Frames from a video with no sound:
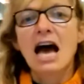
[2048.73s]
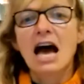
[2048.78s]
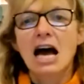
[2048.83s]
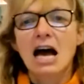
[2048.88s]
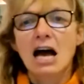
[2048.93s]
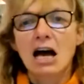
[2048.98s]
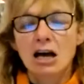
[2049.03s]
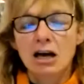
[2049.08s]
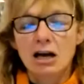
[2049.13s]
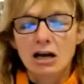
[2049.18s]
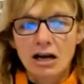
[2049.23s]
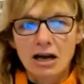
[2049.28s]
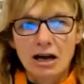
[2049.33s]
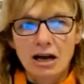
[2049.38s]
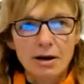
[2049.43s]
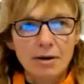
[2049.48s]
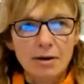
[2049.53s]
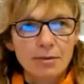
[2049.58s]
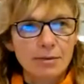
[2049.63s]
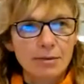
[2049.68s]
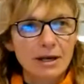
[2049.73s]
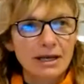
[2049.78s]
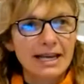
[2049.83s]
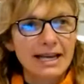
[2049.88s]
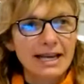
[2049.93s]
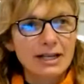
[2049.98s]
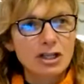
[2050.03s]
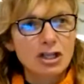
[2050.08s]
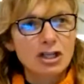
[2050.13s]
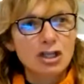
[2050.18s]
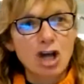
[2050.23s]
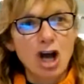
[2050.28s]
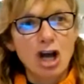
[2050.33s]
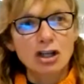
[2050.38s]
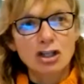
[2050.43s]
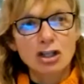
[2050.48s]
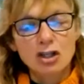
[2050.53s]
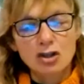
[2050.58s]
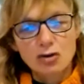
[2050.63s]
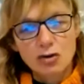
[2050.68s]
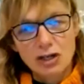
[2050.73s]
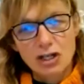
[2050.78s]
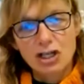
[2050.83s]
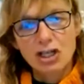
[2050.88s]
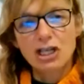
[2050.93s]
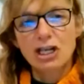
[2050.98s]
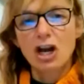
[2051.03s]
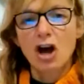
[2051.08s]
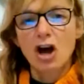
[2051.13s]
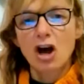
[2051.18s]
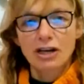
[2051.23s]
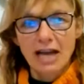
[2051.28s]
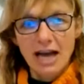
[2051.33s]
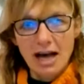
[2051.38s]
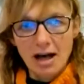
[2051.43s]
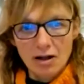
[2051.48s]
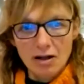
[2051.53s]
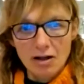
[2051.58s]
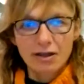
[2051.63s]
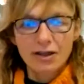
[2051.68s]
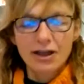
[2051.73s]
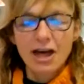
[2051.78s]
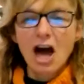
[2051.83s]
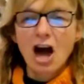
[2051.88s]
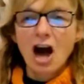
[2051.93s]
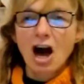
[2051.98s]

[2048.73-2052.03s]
lectures on nutrition, on health,